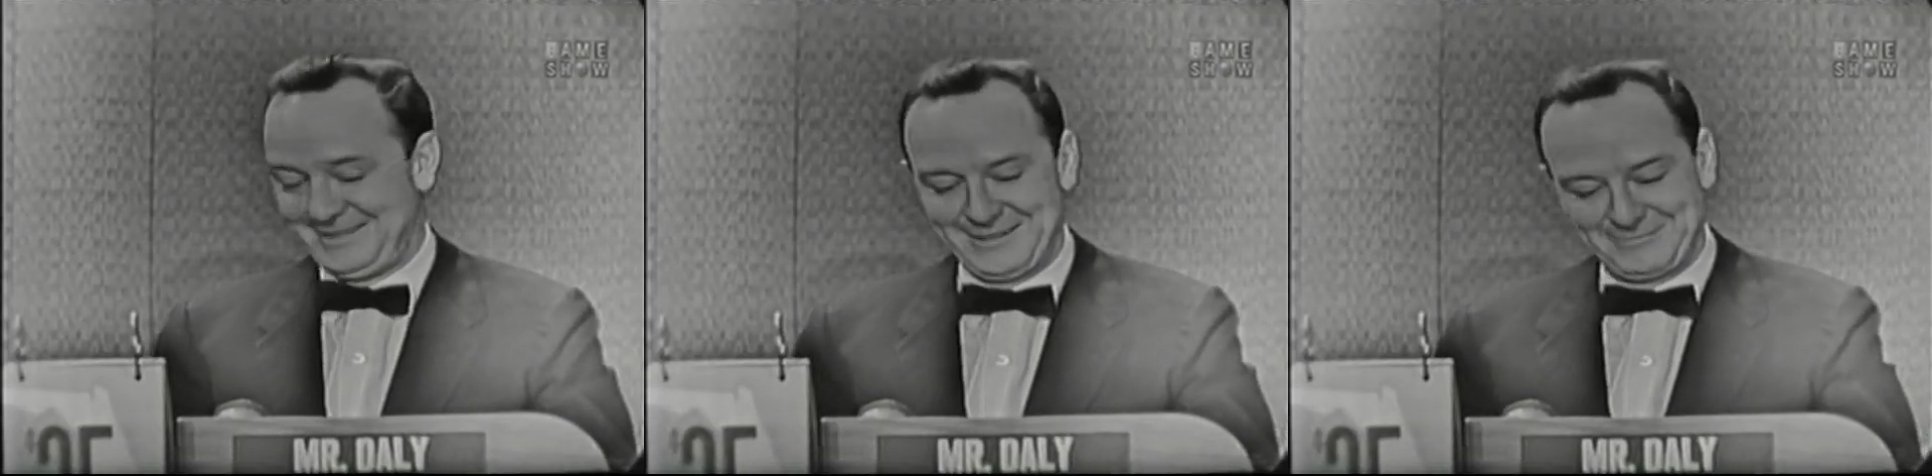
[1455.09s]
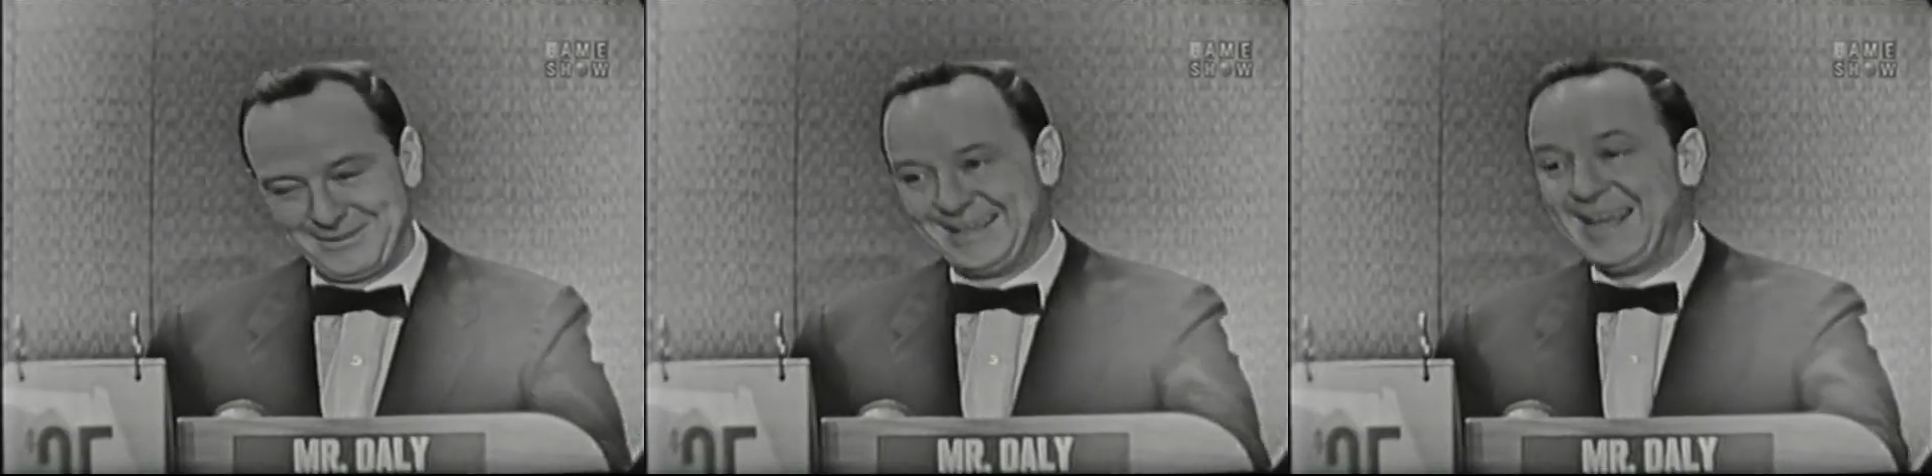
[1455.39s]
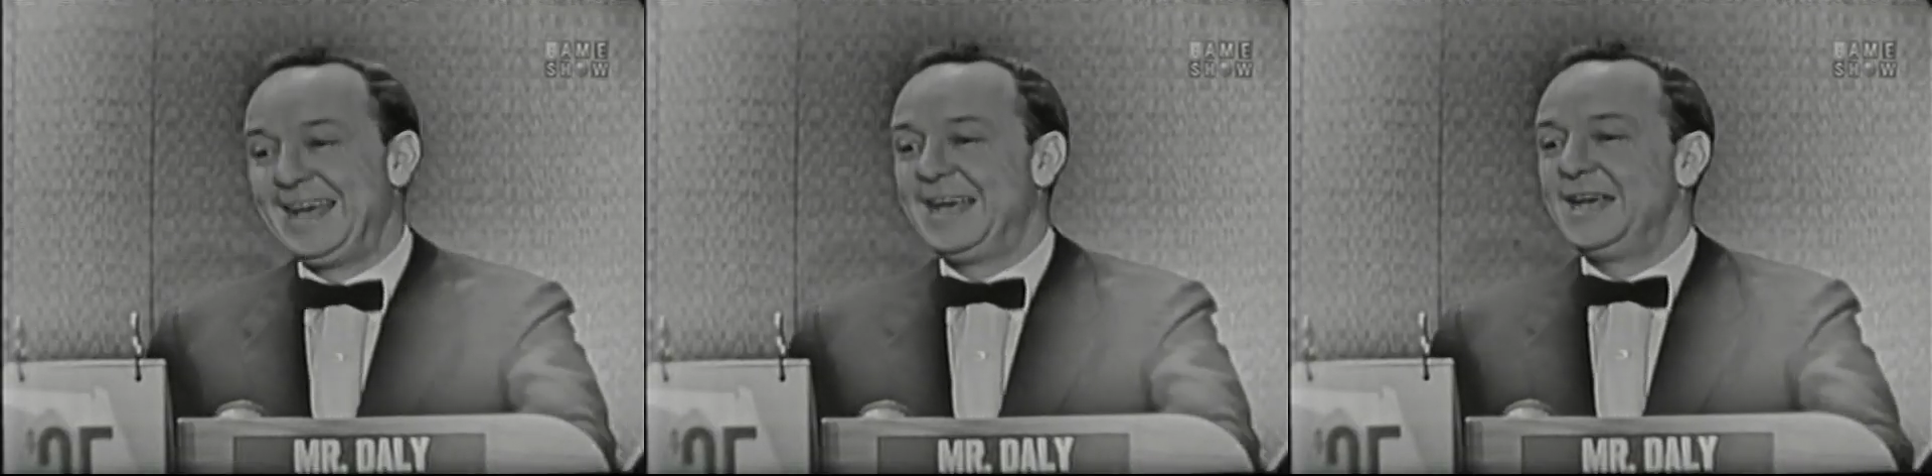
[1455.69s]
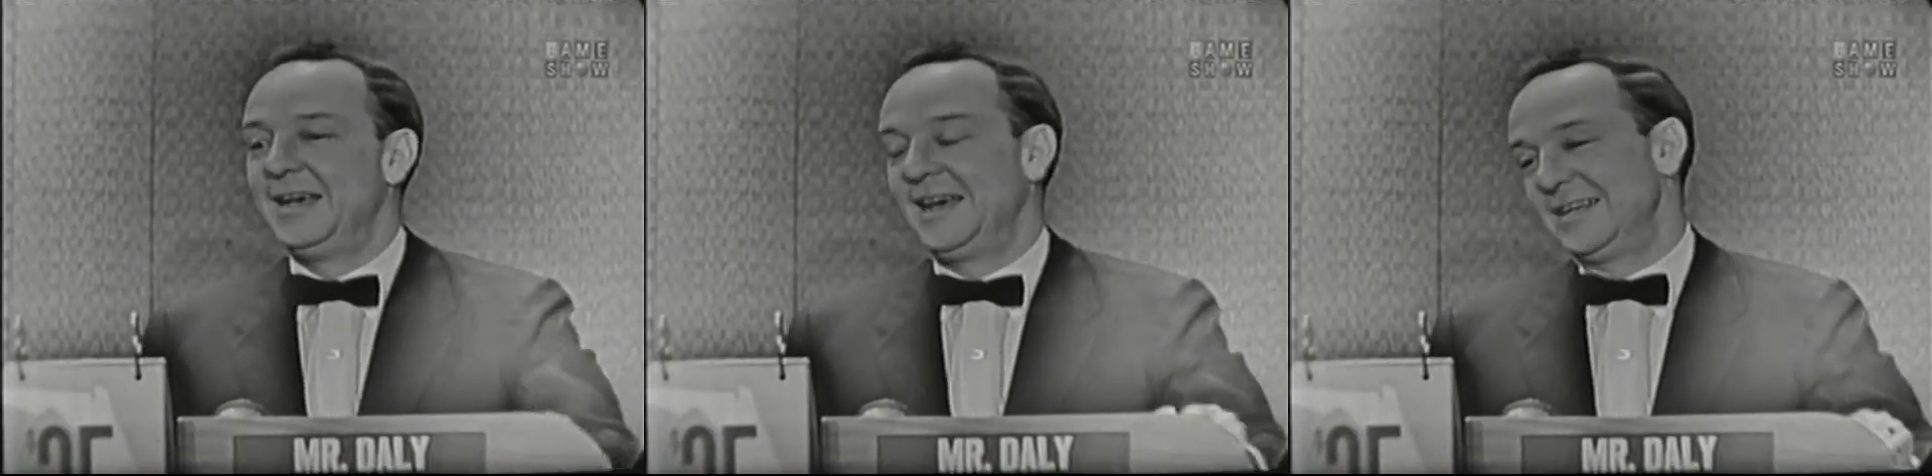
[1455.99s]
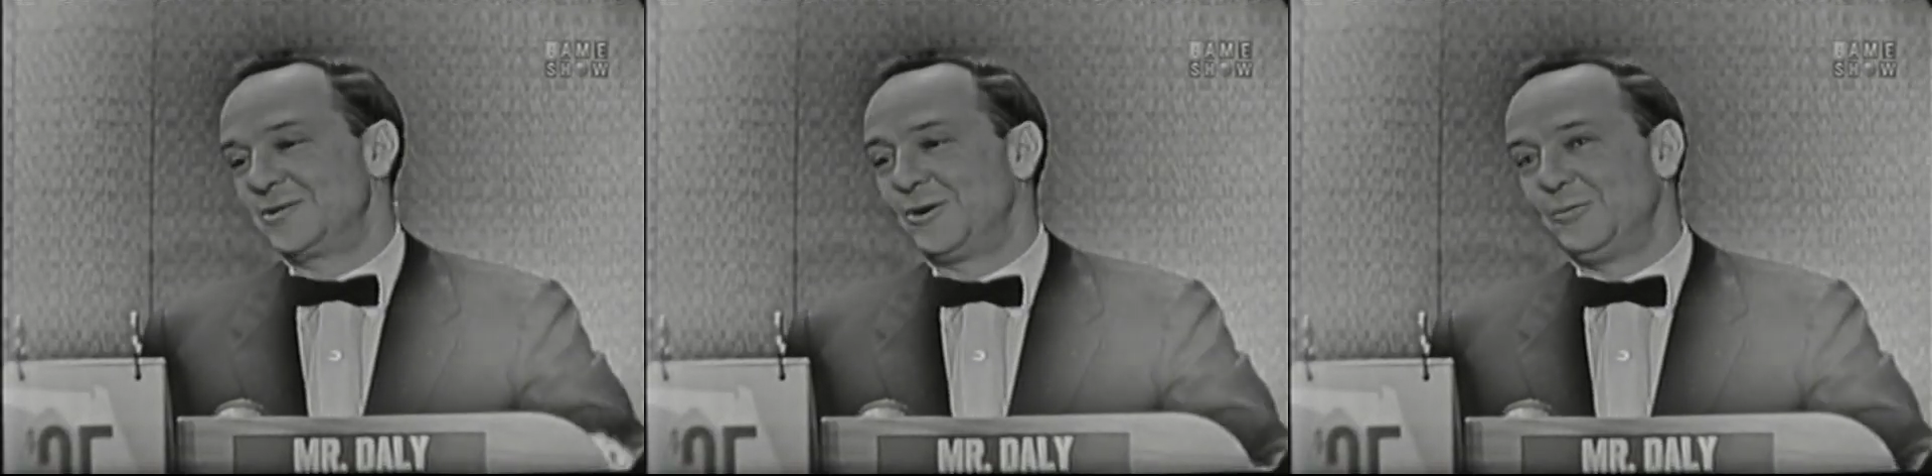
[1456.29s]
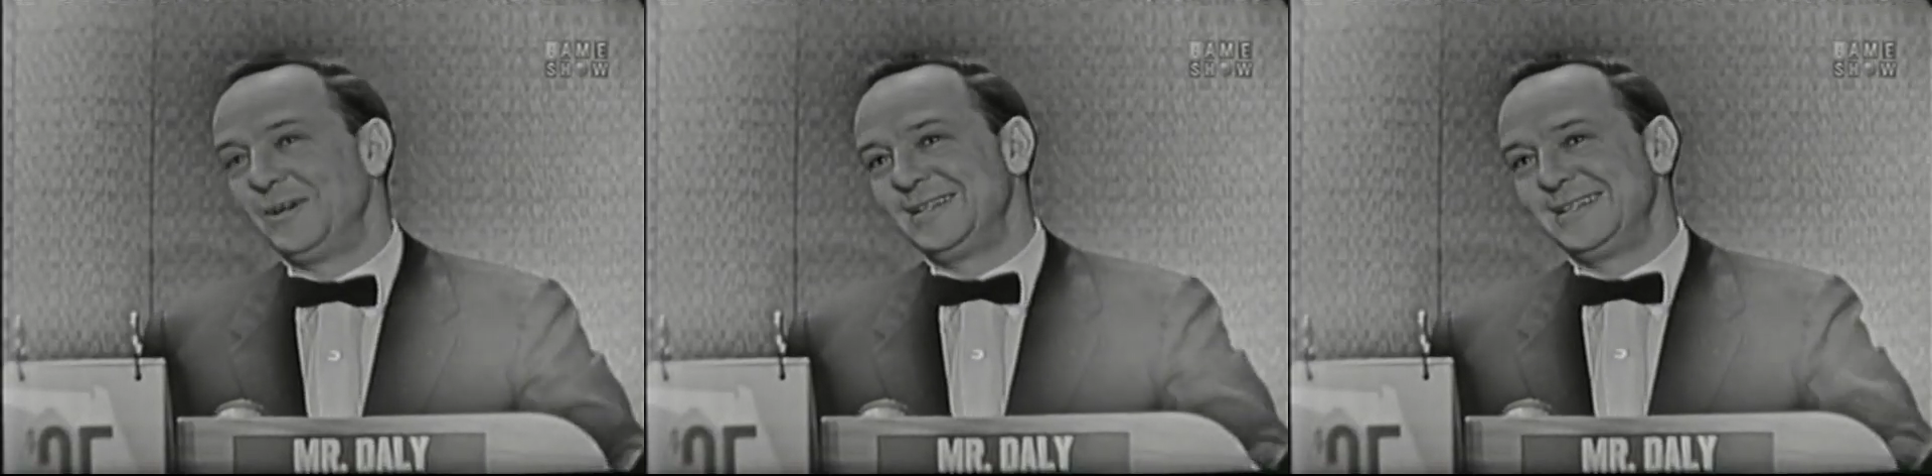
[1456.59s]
That's you, something. Yeah. And as always,